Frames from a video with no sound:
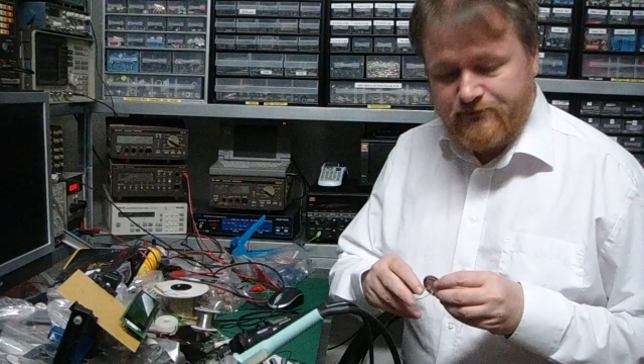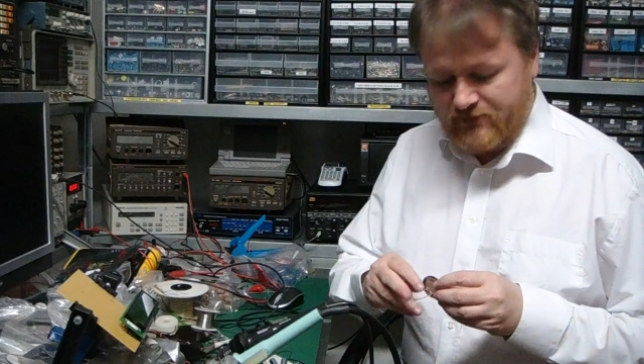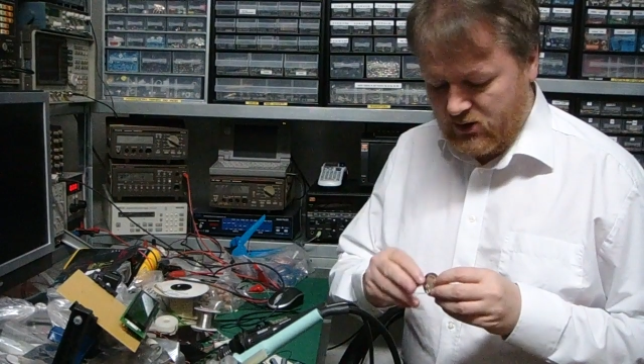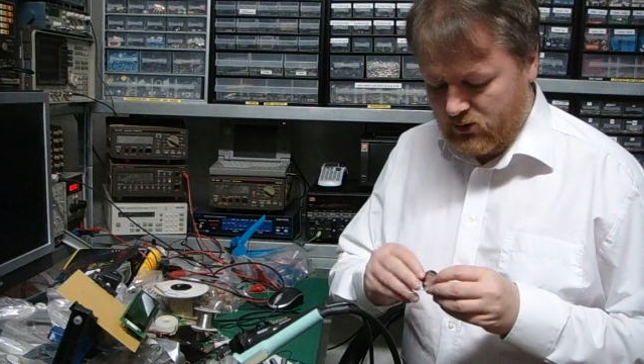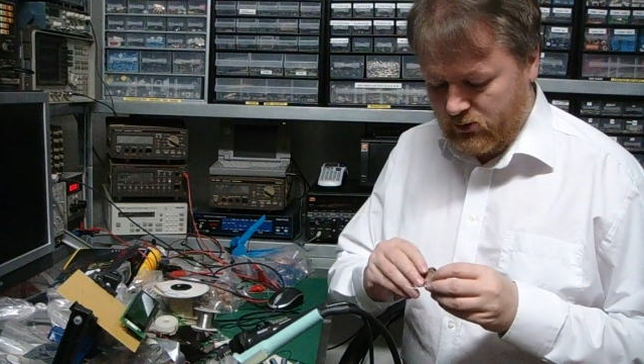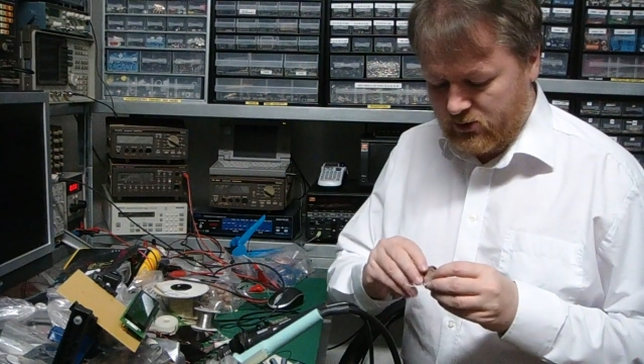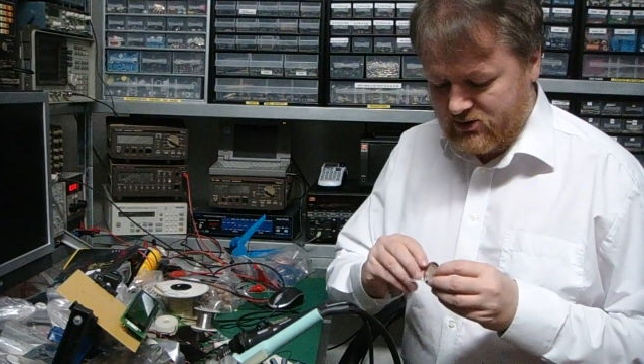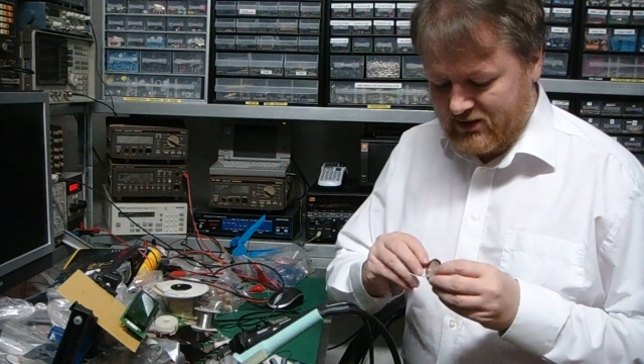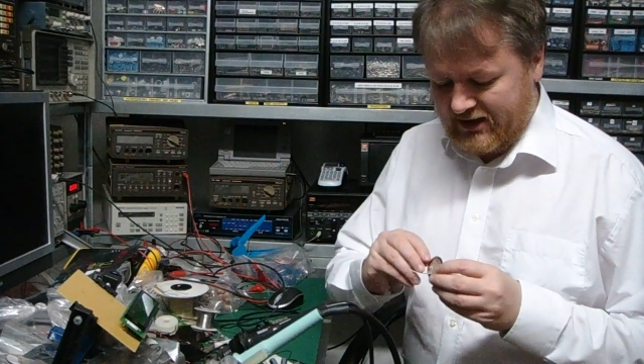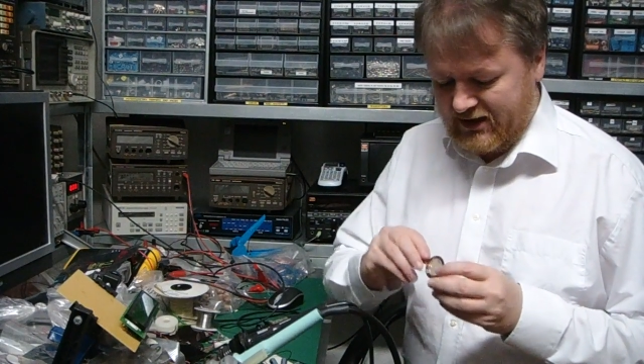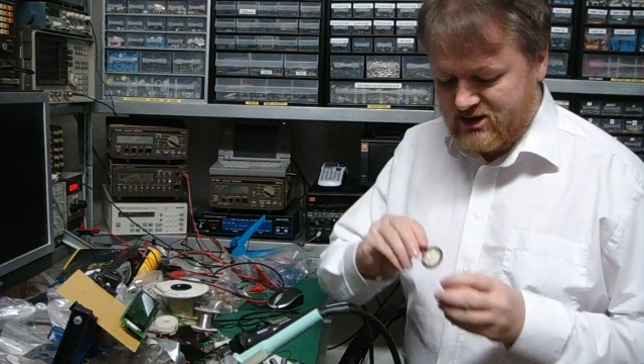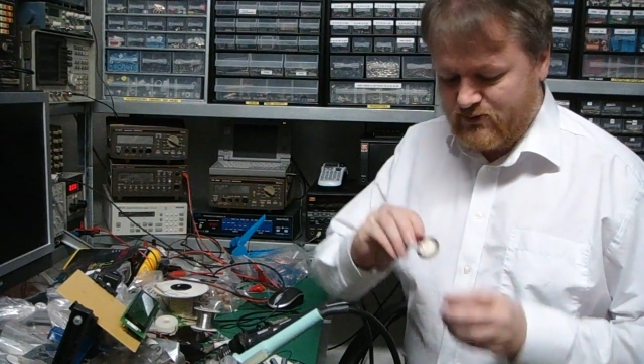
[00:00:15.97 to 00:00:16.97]
you know, those
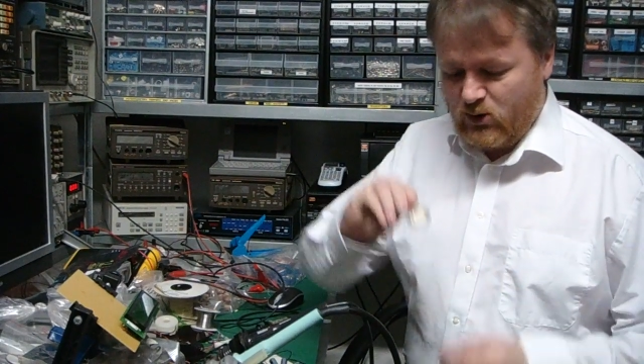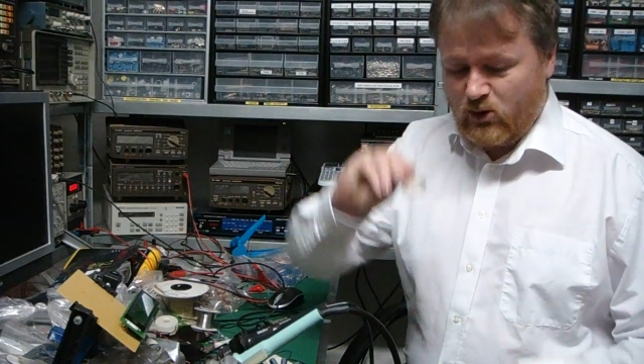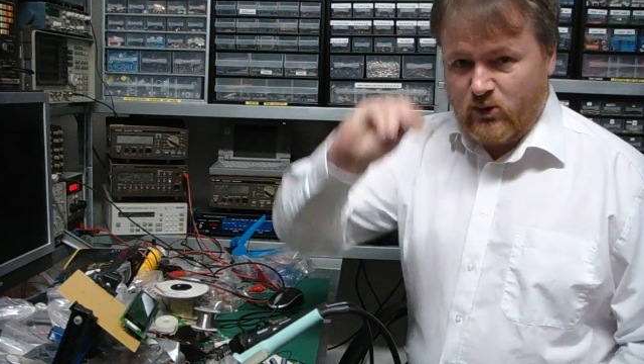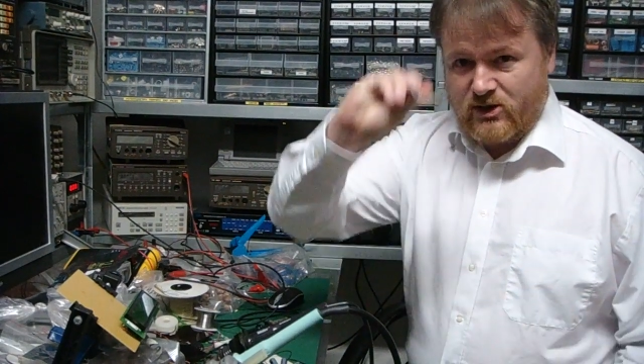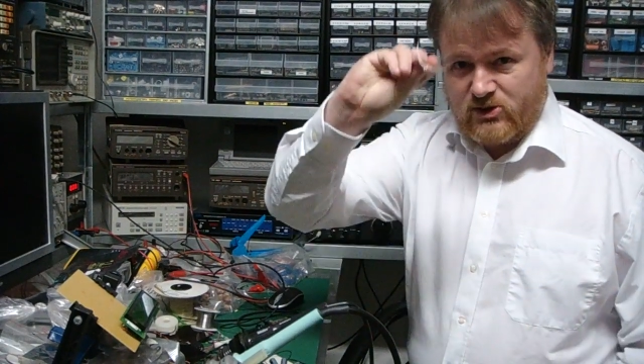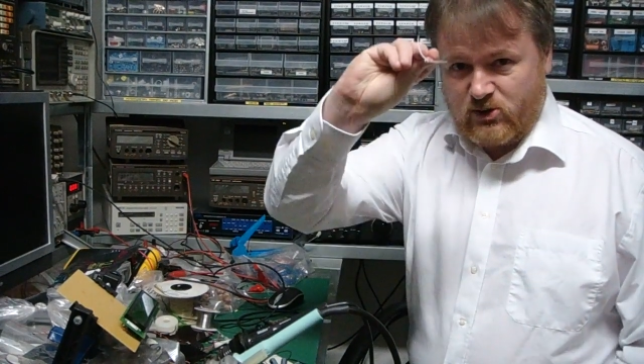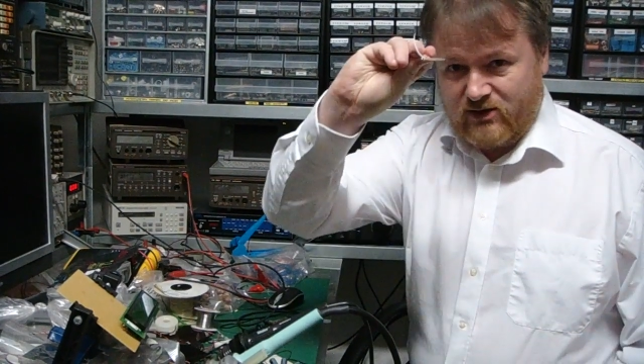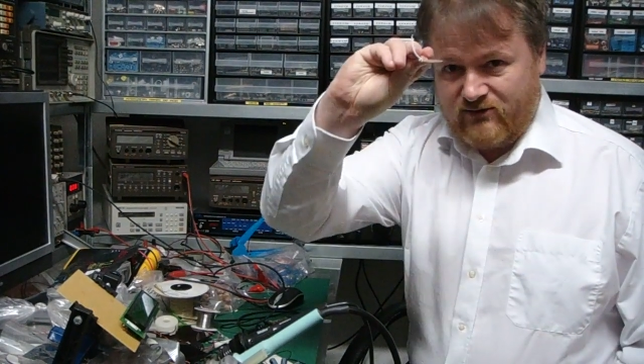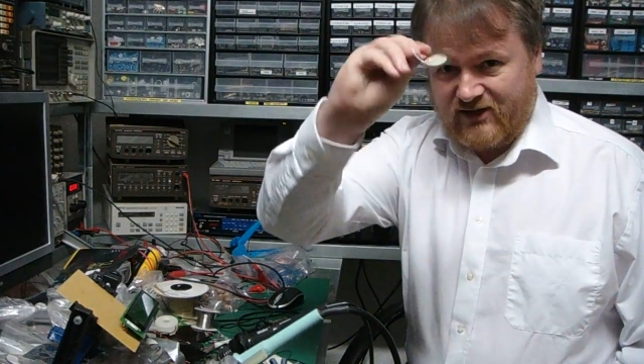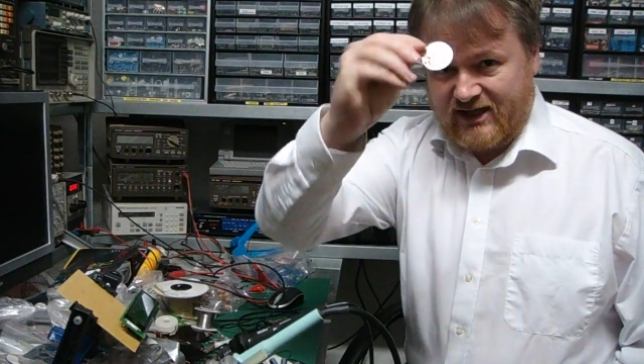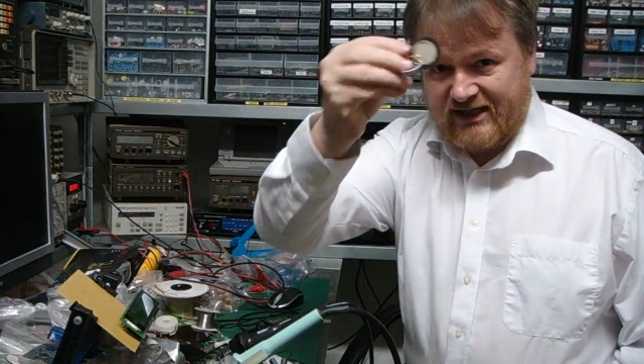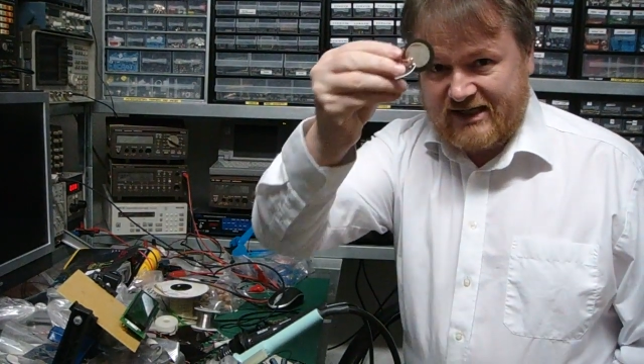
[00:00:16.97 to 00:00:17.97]
little small ones you can
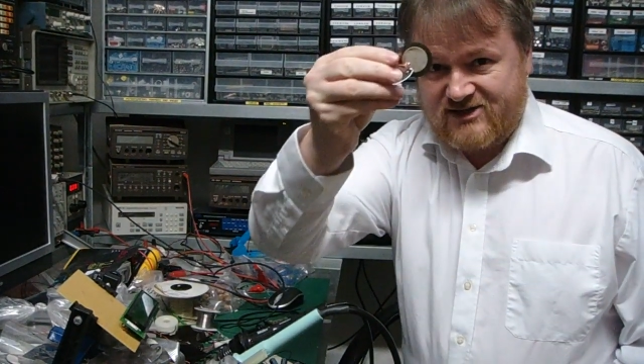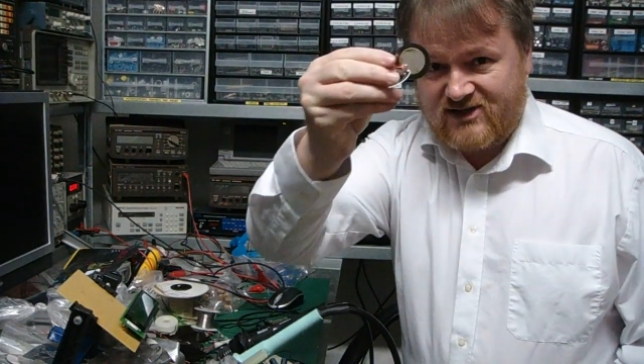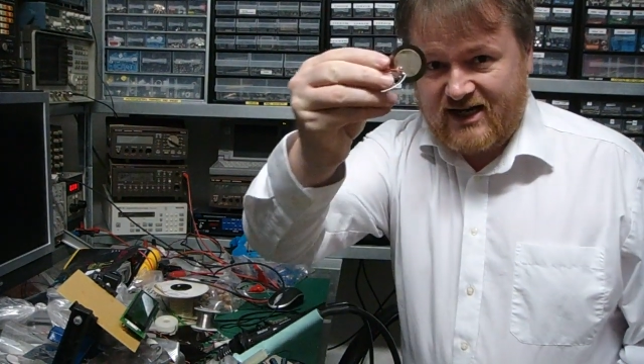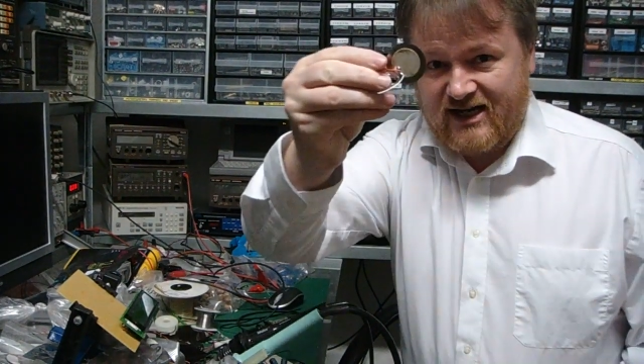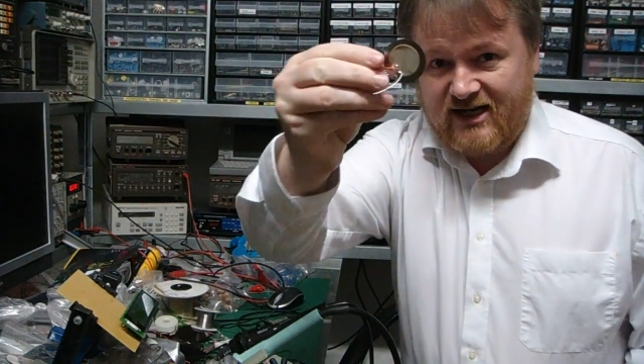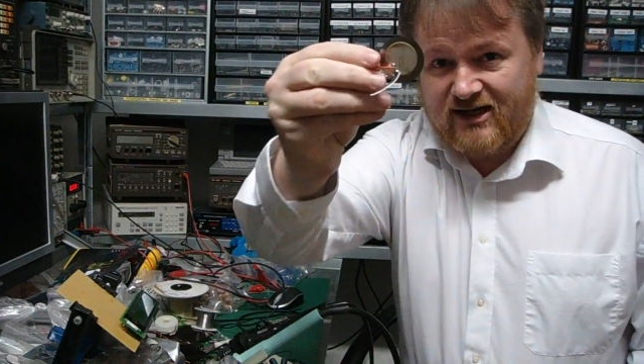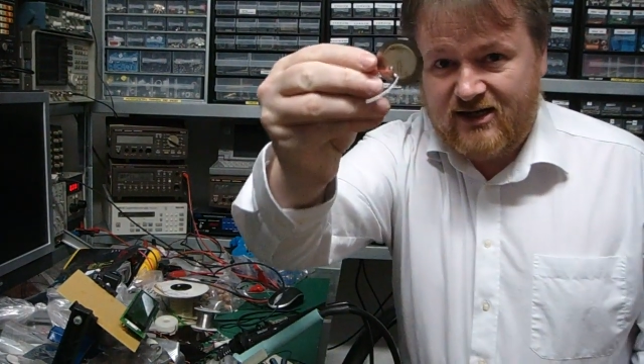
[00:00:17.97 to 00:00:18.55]
find inside